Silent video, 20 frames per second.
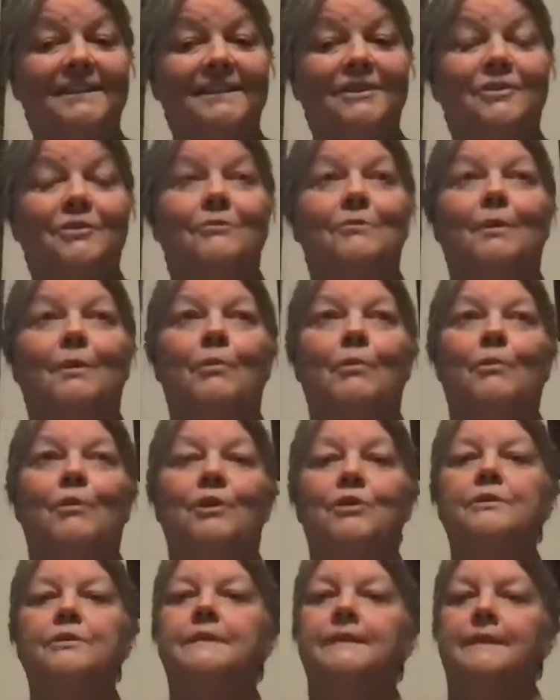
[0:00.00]
Do you remember when
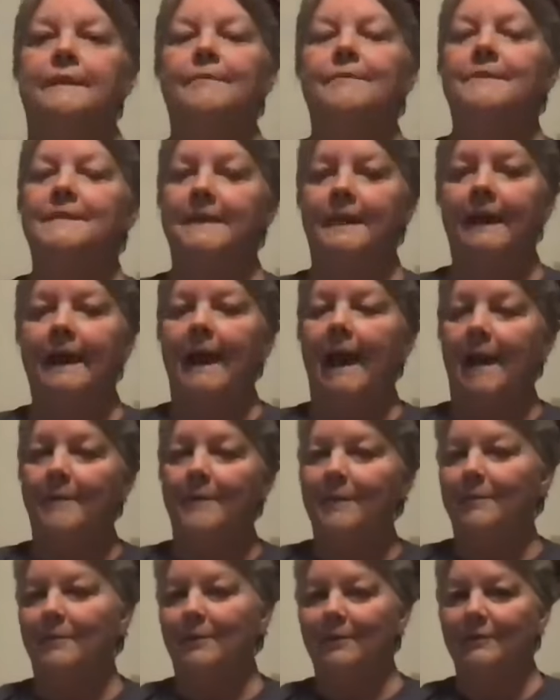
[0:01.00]
your team sang
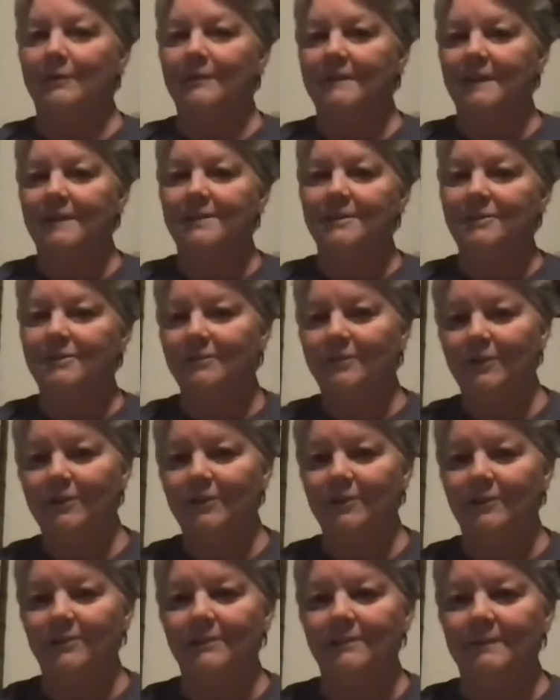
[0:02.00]
happy birthday to
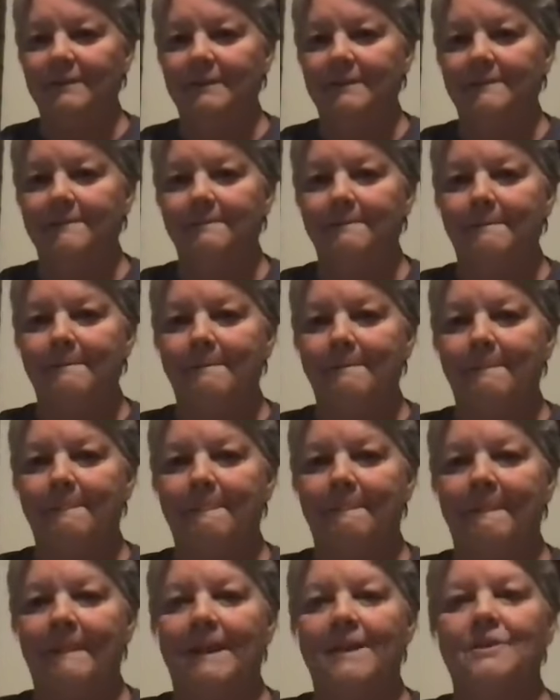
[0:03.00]
you?
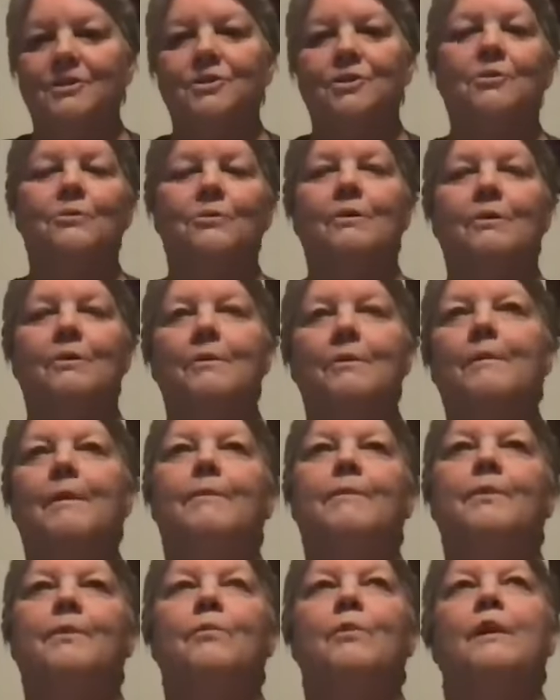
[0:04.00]
Do you
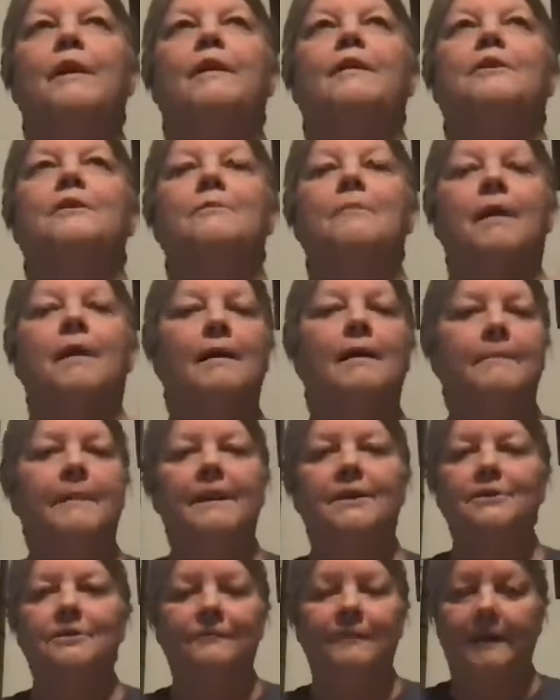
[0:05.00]
remember when your mom
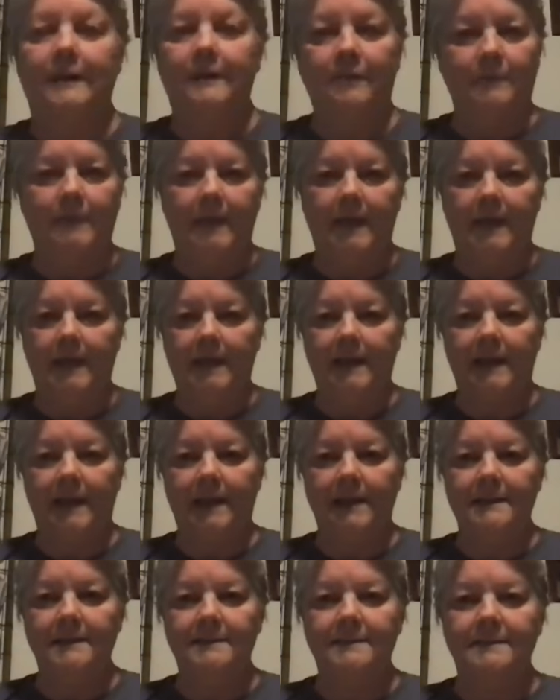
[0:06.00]
made your favorite
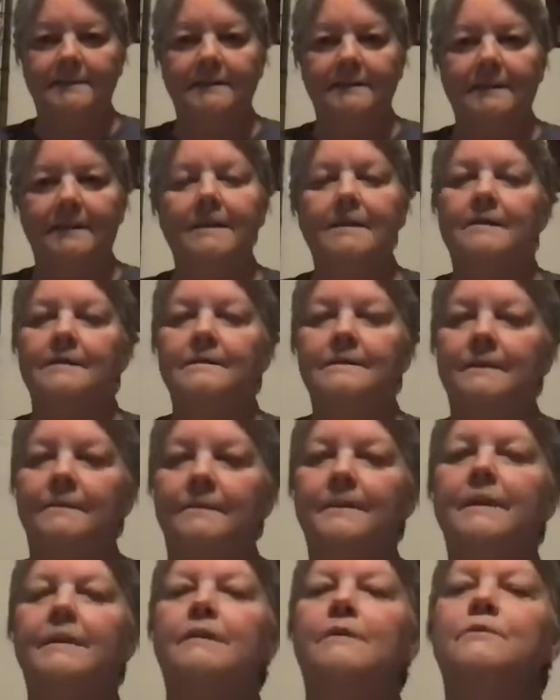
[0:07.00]
pancakes?
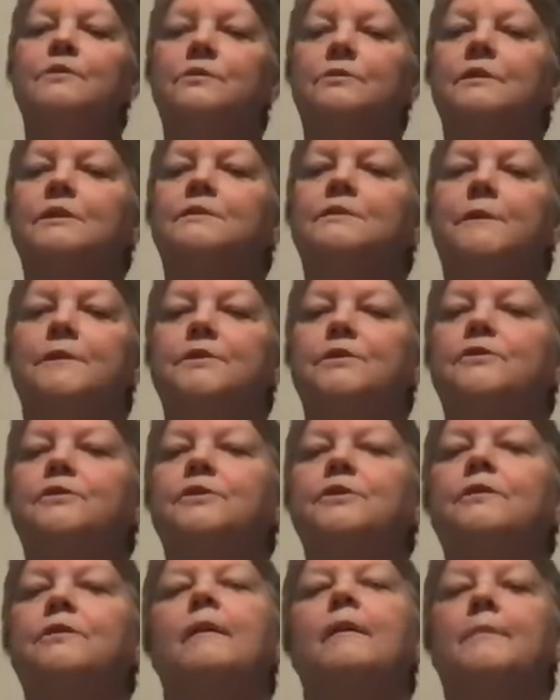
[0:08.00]
Something that was really special
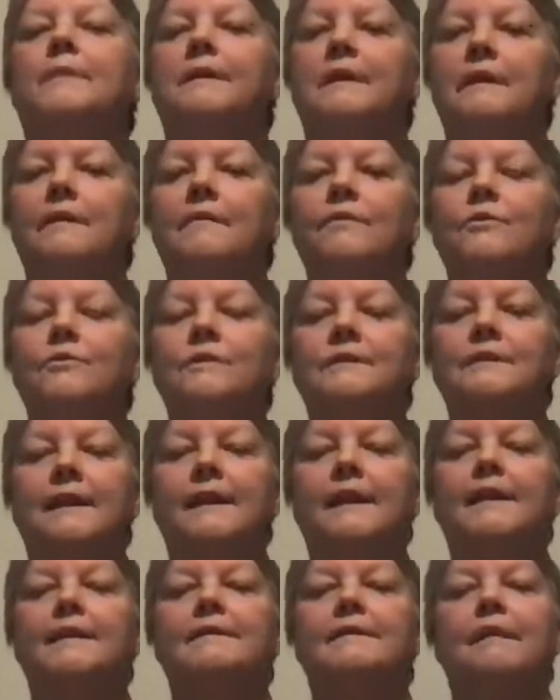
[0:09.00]
to you. I'm going to give you a
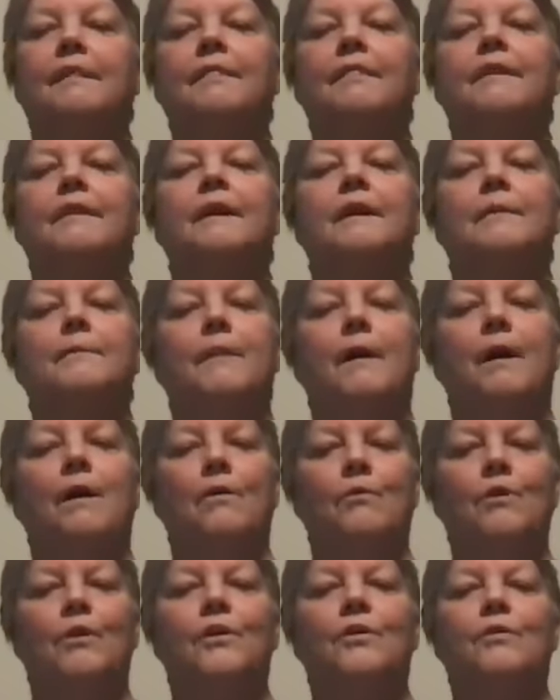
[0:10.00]
second to think about
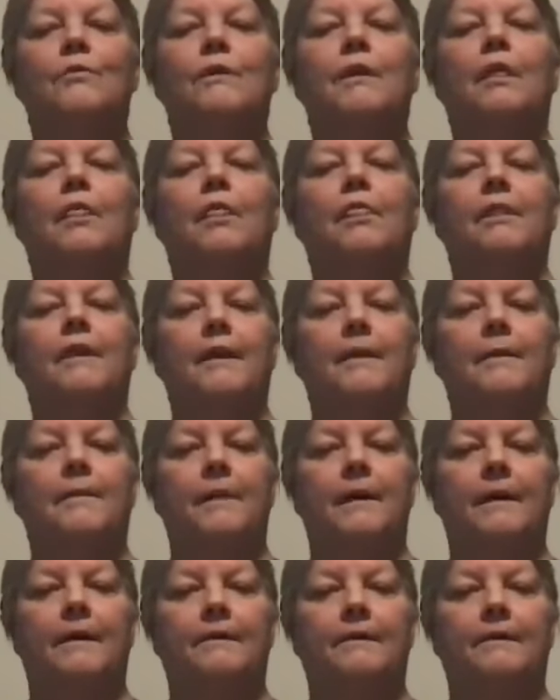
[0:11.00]
what you want to think about.